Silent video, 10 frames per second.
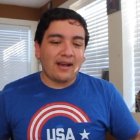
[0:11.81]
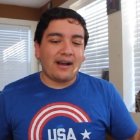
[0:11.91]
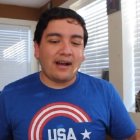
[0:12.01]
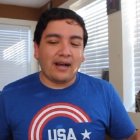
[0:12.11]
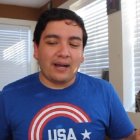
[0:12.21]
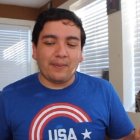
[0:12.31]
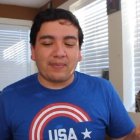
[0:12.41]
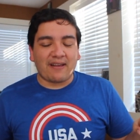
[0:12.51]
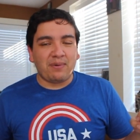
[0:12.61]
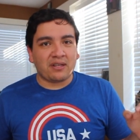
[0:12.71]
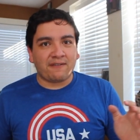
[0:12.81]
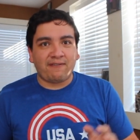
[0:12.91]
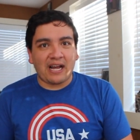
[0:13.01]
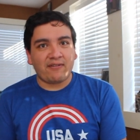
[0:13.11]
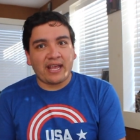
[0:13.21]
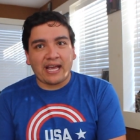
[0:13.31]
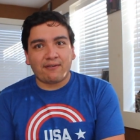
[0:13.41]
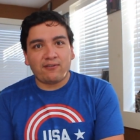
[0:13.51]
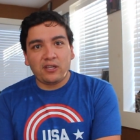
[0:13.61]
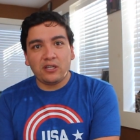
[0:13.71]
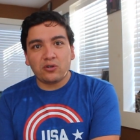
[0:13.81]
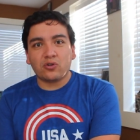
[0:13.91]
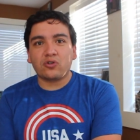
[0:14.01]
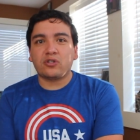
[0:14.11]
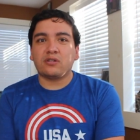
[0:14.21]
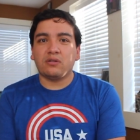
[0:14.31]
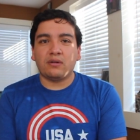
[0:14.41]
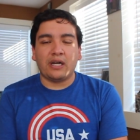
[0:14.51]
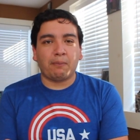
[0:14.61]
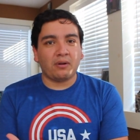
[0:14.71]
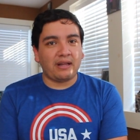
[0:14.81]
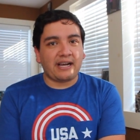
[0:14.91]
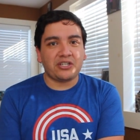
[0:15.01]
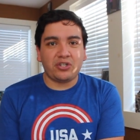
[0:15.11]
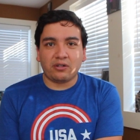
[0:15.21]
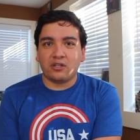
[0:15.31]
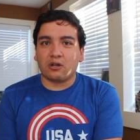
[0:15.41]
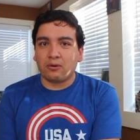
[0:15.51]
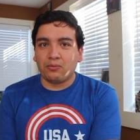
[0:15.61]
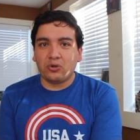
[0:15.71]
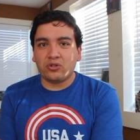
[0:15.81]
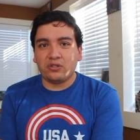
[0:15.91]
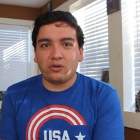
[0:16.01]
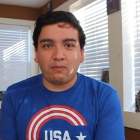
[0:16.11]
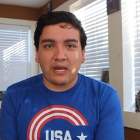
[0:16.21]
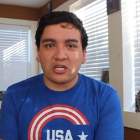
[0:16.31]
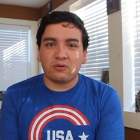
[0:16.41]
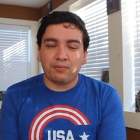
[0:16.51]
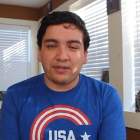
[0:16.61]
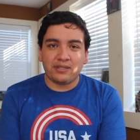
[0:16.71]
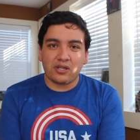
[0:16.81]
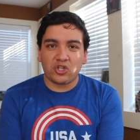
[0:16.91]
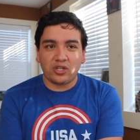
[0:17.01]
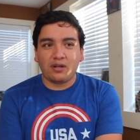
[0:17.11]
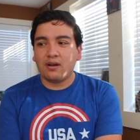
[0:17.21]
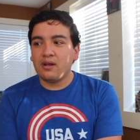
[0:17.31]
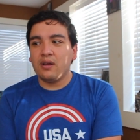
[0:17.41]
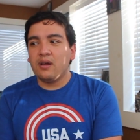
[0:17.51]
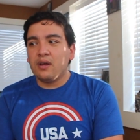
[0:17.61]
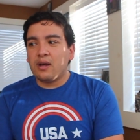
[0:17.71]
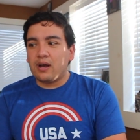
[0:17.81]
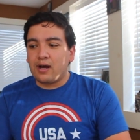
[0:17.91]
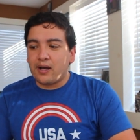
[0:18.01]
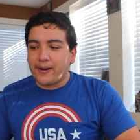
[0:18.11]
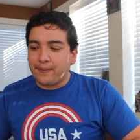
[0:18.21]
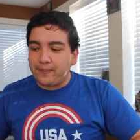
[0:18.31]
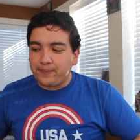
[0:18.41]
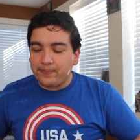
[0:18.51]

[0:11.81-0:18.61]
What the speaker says: I've been there 5.5 years. Last year I took a promotion to a management position, and